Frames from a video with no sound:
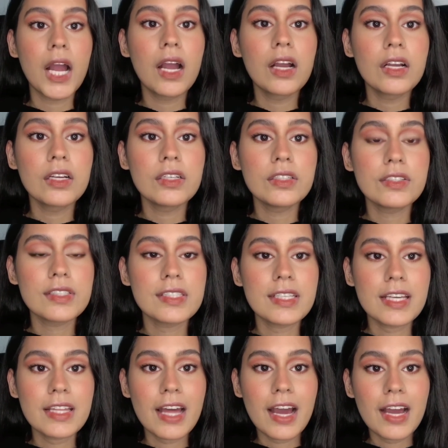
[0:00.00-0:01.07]
You see
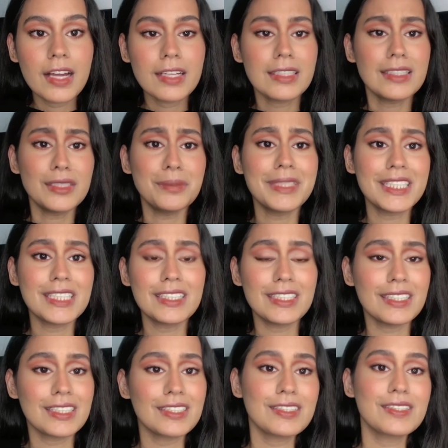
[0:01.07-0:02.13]
that? Oh my god,
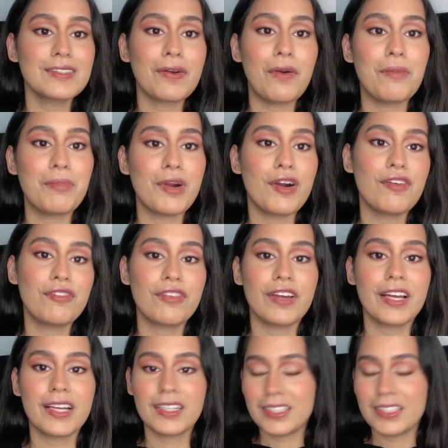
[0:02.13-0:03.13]
it's so perfect.